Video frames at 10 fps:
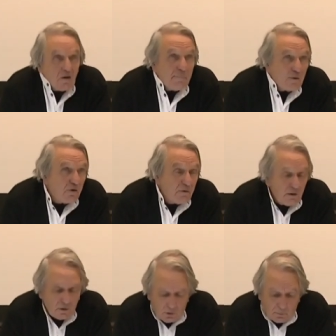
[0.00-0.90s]

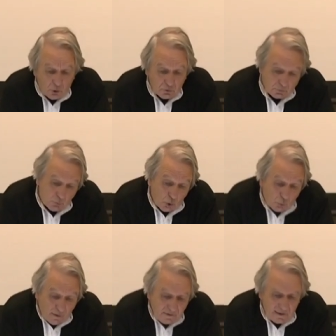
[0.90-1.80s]
a more, more
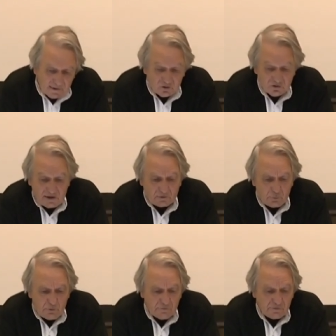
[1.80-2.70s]
readily
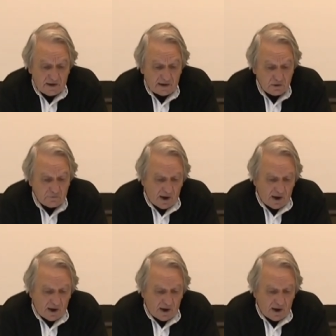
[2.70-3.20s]
associated with the idea of